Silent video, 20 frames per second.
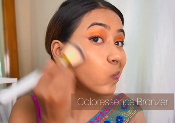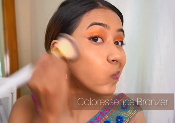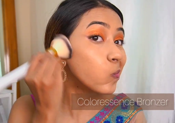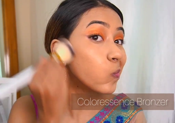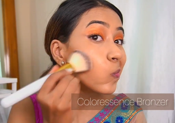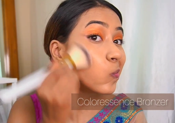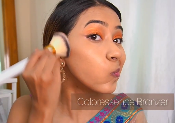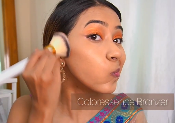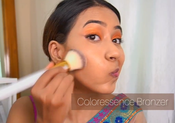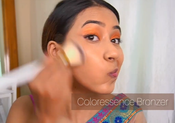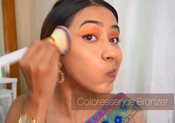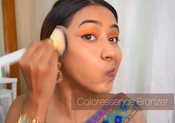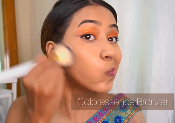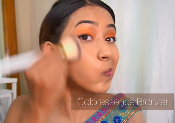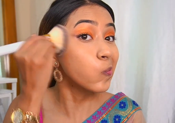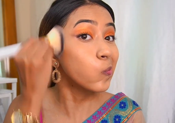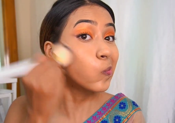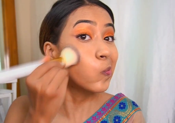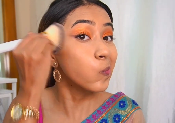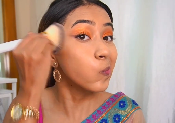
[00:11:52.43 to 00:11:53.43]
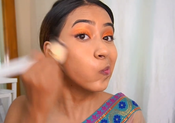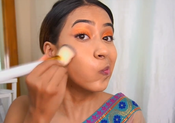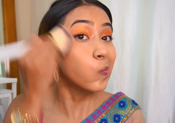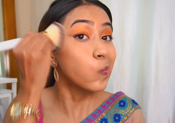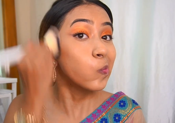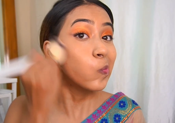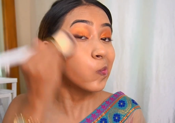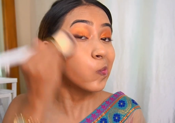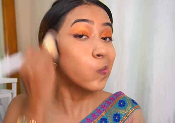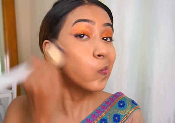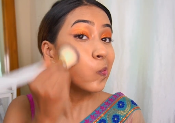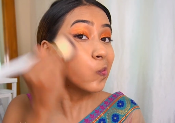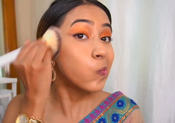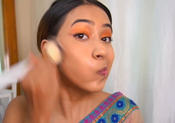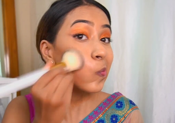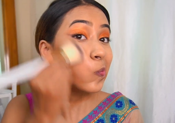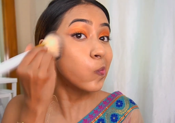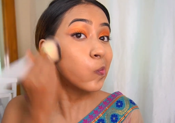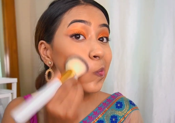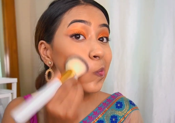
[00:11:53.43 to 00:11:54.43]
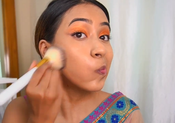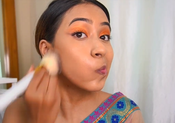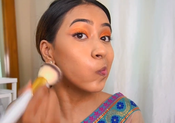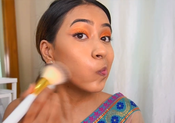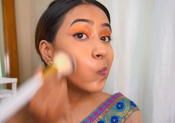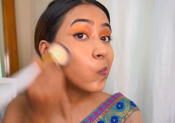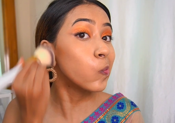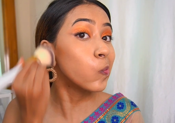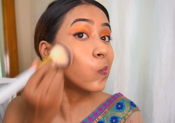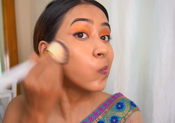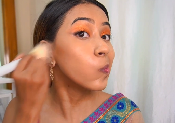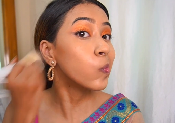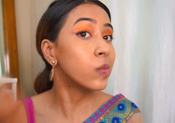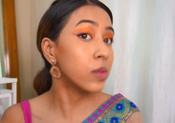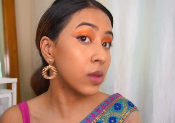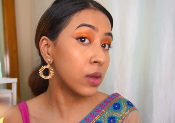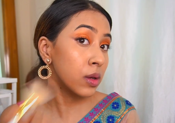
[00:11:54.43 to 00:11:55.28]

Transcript: Nothing is said.